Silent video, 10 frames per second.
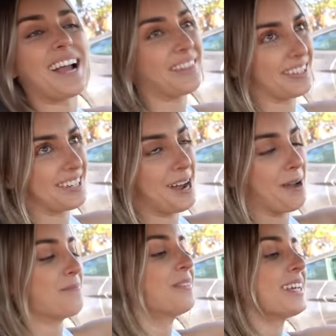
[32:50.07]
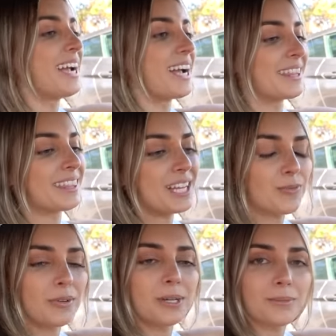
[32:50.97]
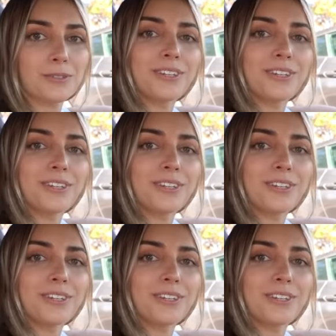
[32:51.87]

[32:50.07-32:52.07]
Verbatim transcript: at the time, and that's why we named her